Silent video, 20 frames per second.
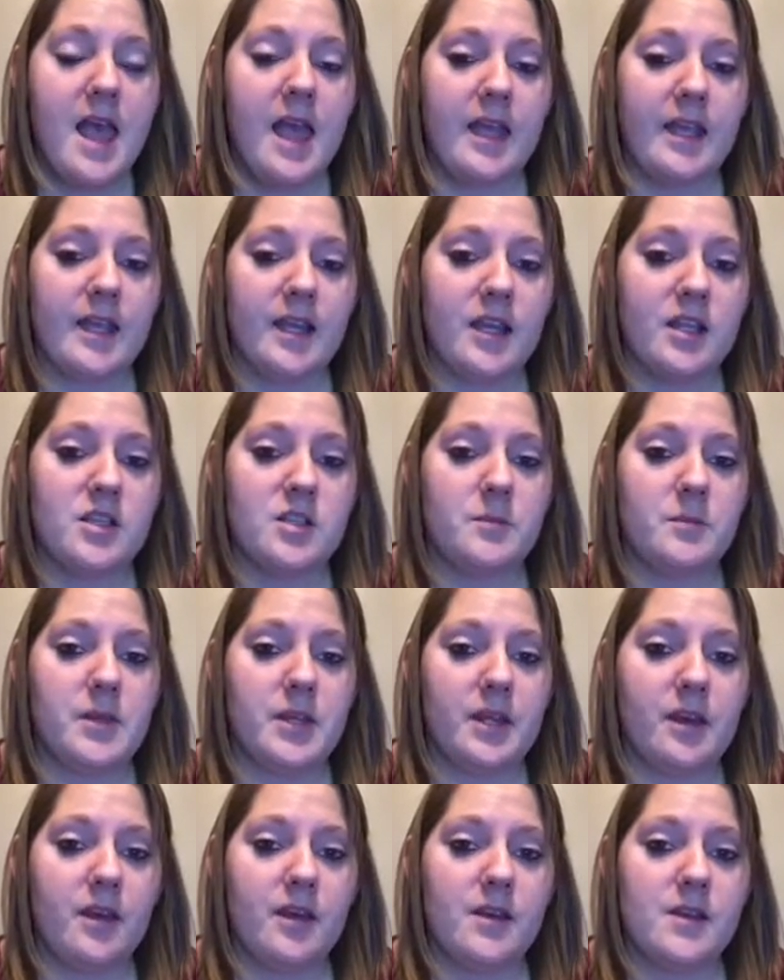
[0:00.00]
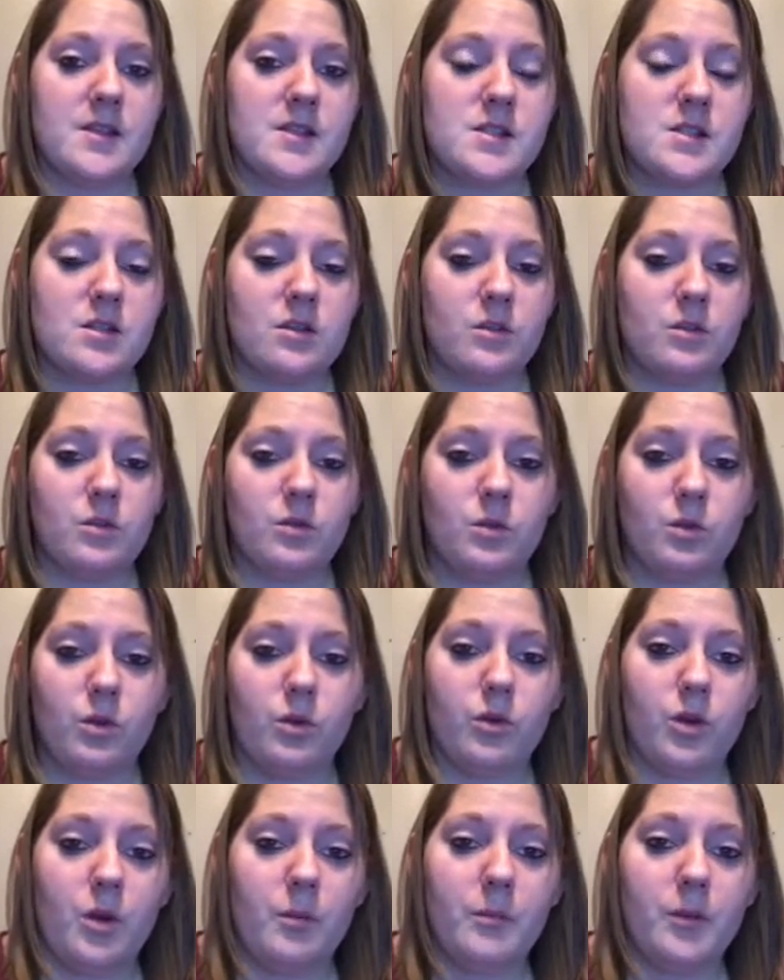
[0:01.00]
and because Google
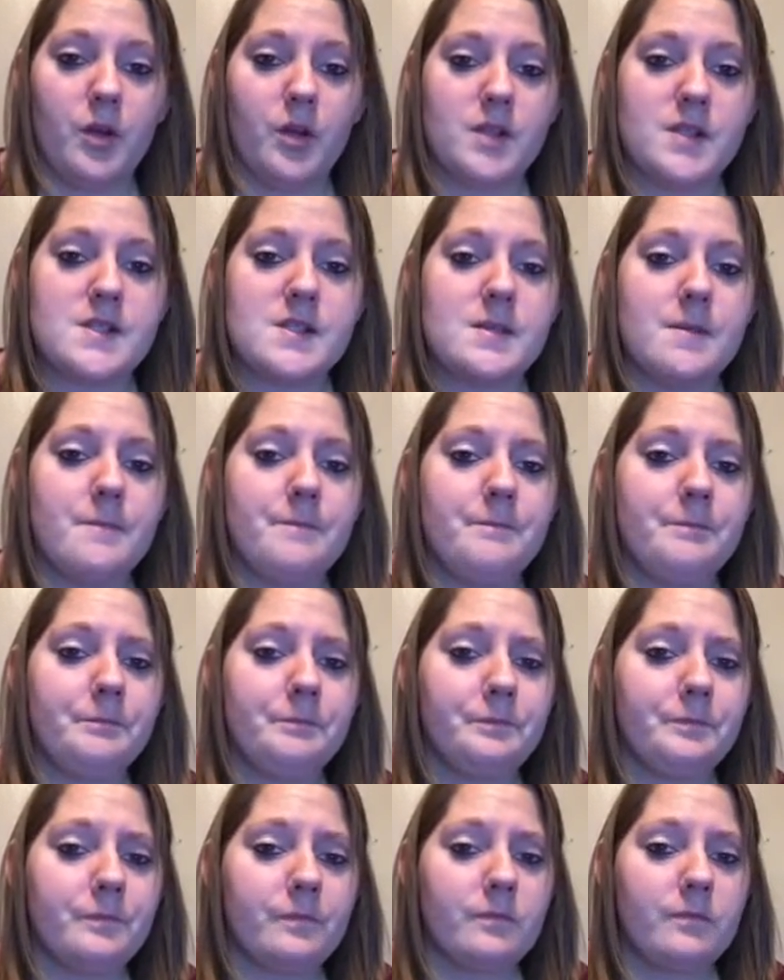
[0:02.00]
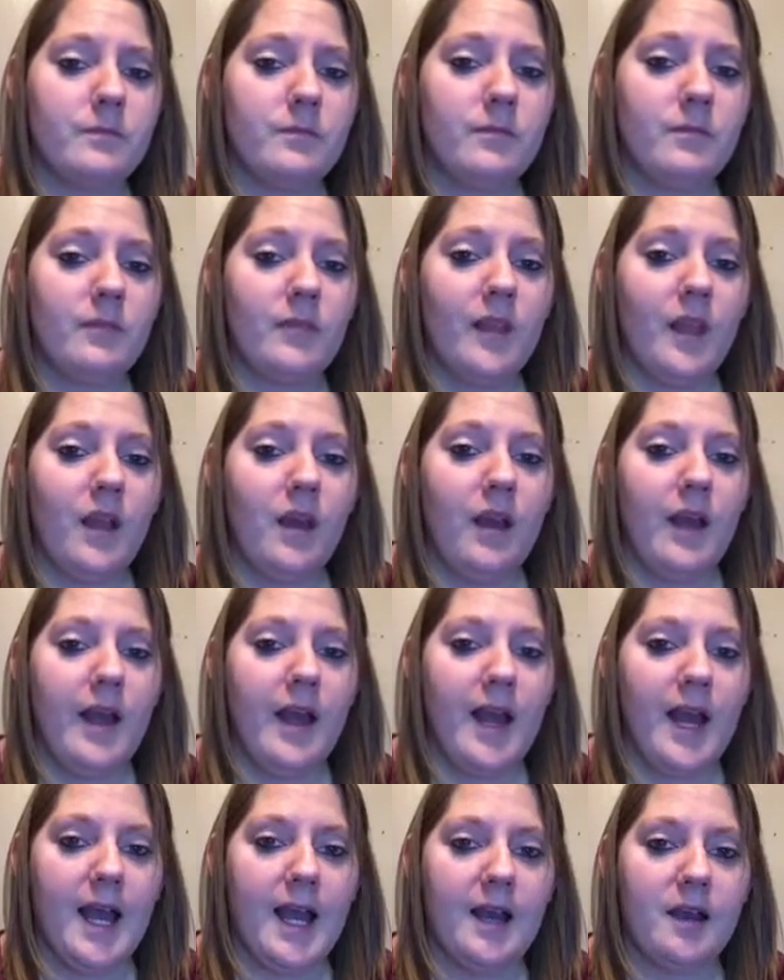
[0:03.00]
Chromebooks
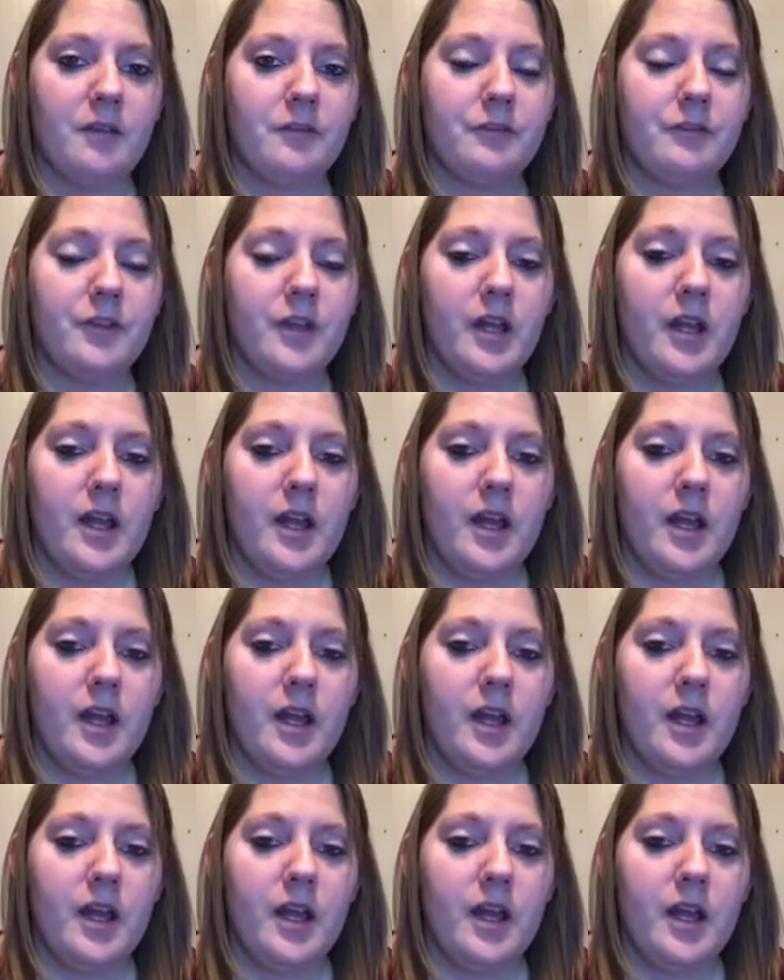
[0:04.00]
have